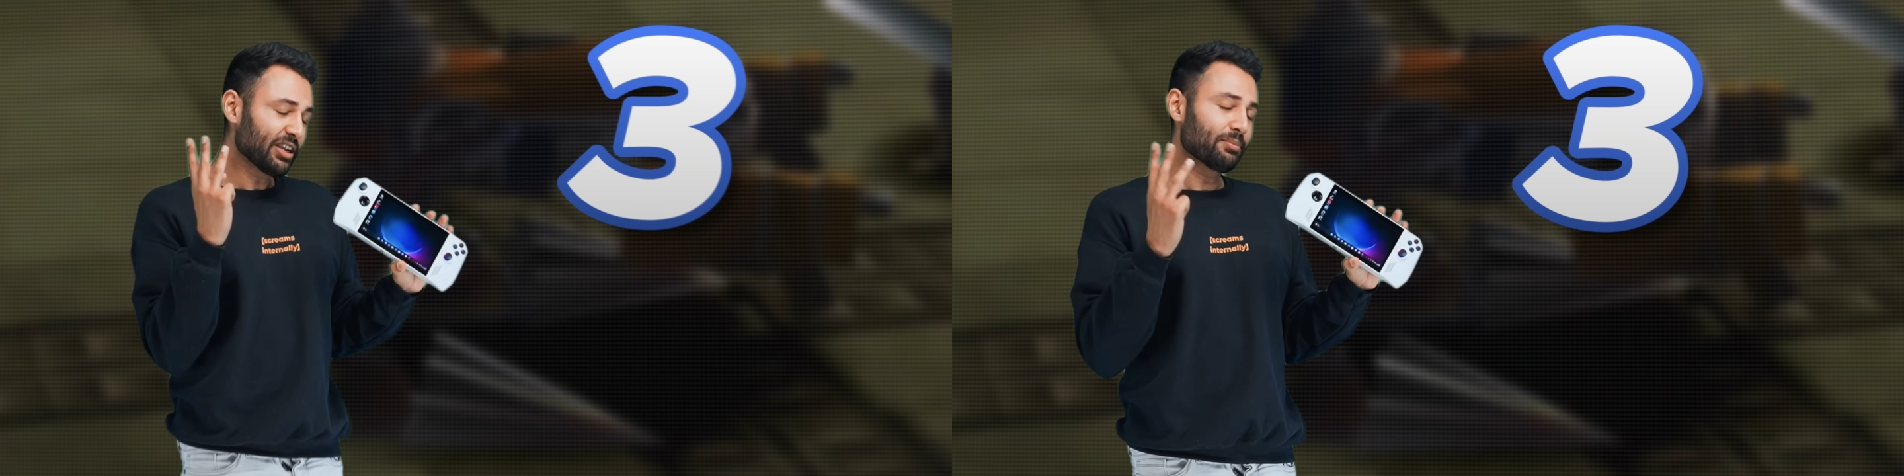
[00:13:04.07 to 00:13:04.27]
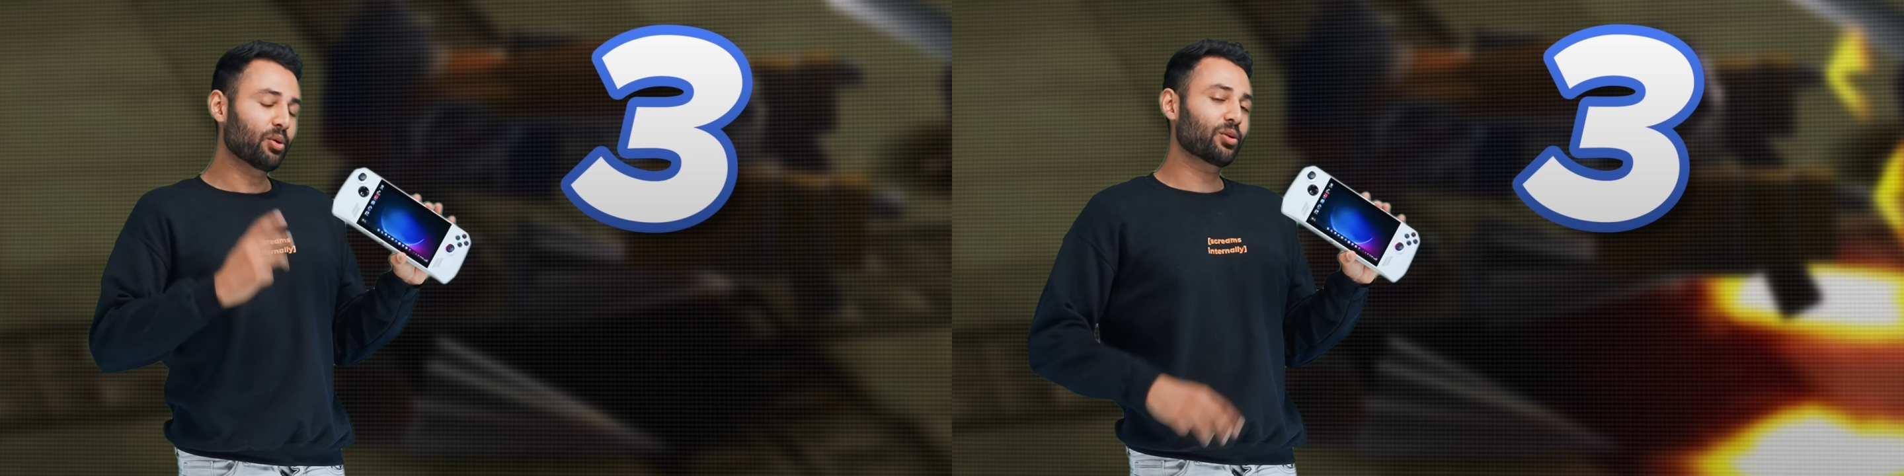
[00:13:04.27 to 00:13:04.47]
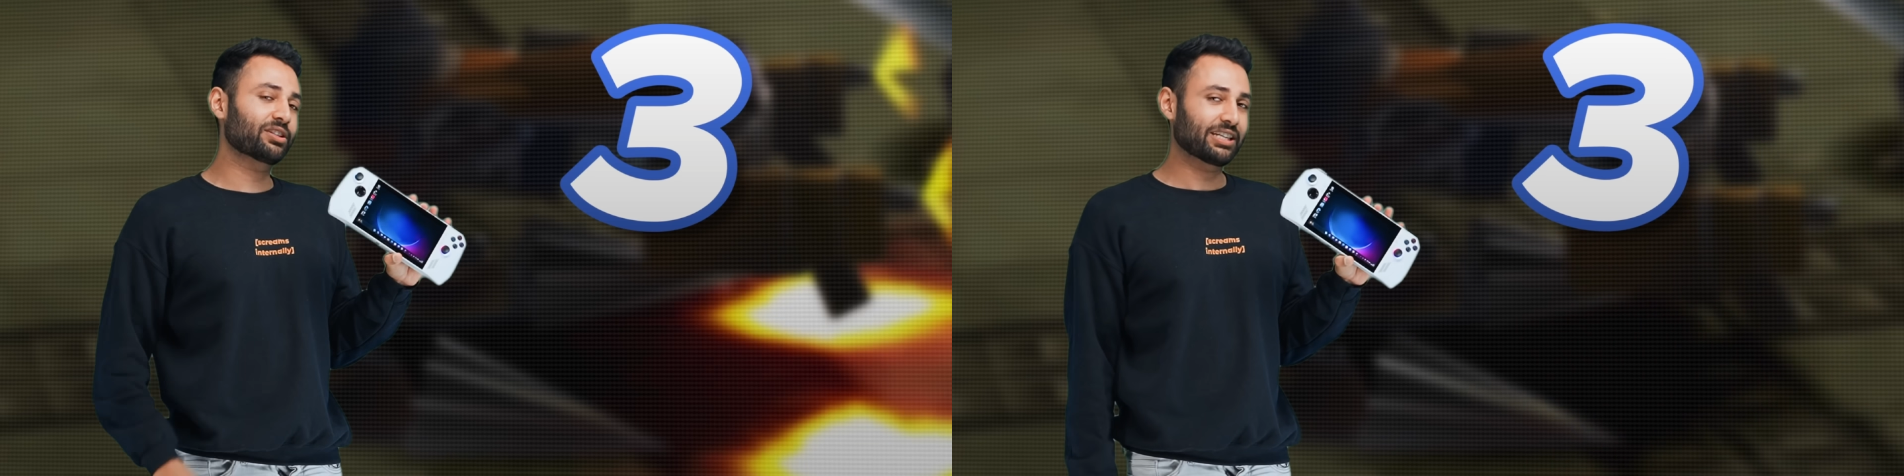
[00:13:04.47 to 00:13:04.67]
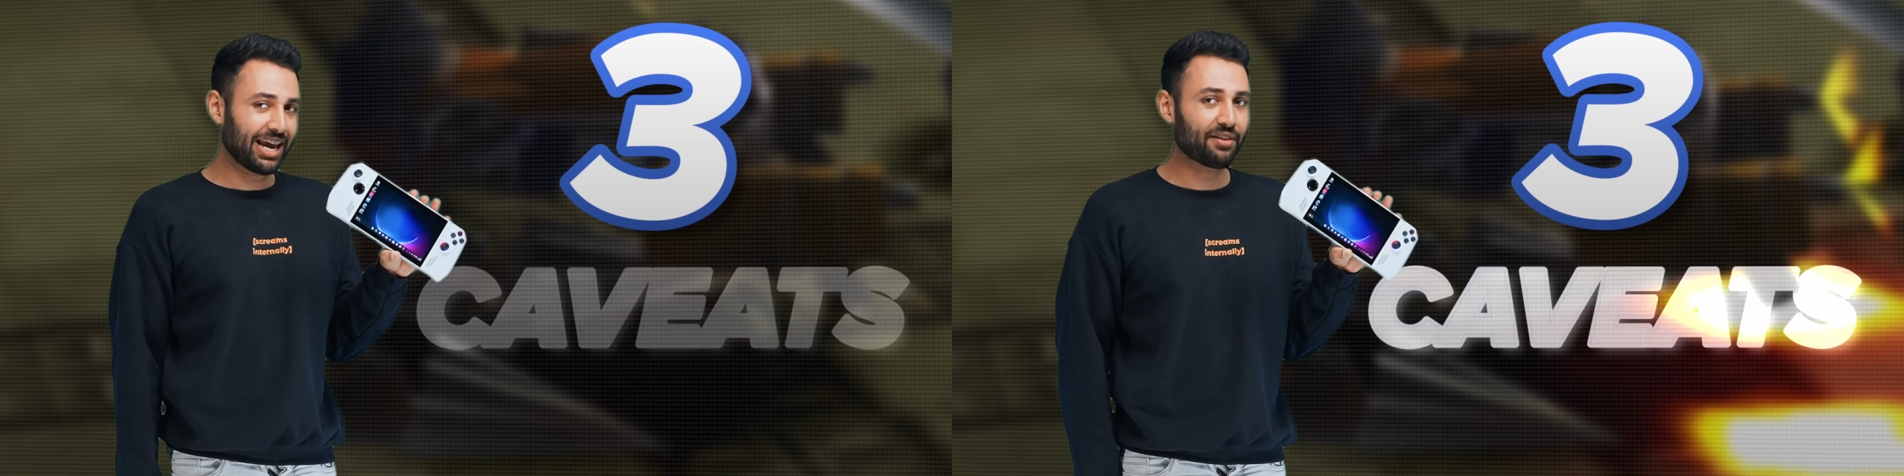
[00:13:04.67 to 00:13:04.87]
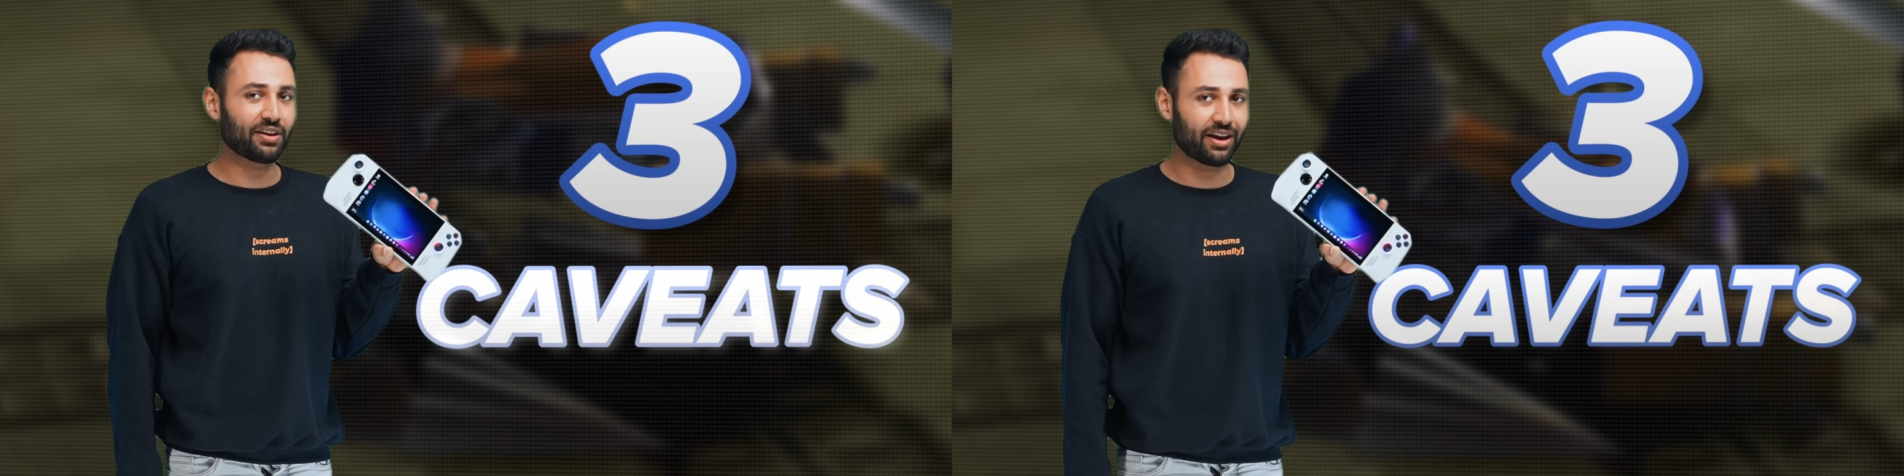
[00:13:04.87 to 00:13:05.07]
important
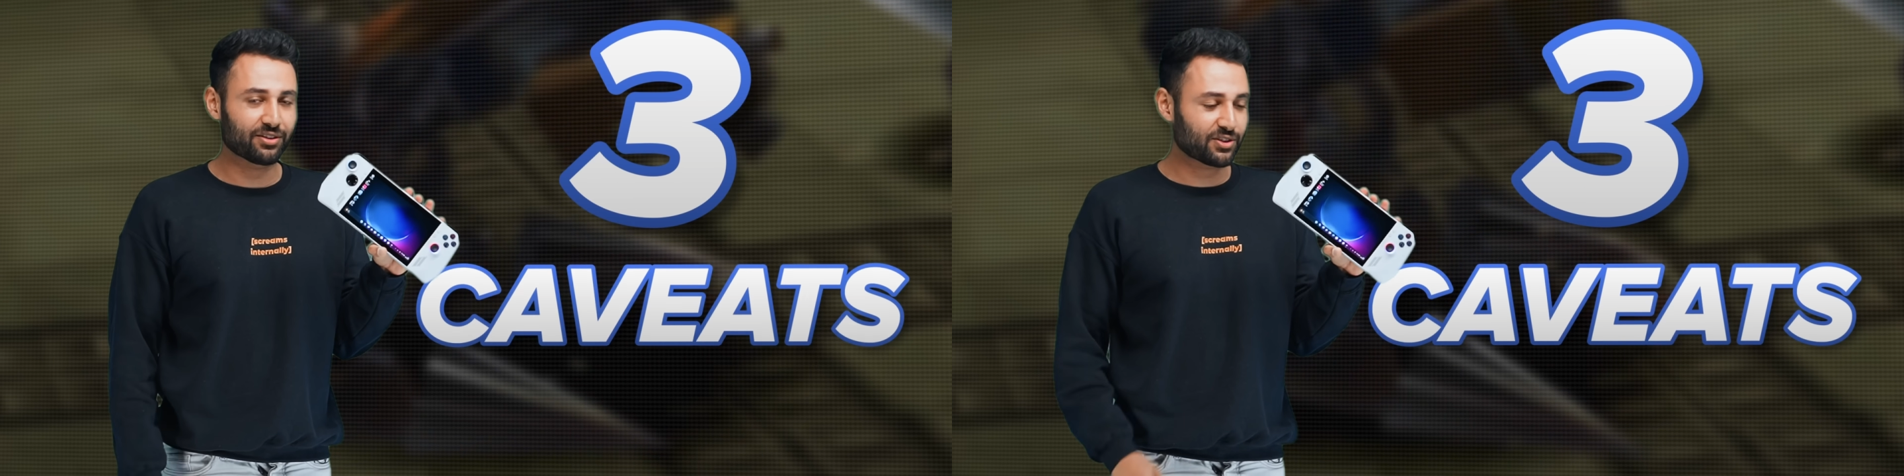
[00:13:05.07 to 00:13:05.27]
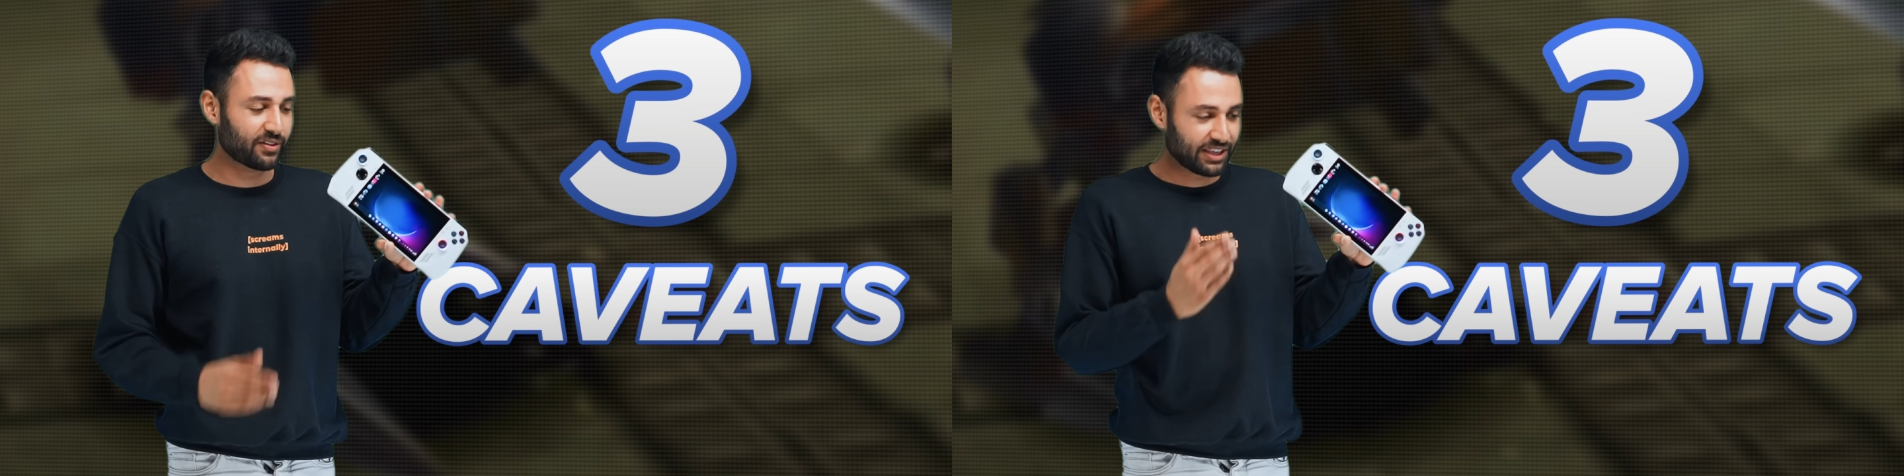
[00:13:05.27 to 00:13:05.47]
caveats to the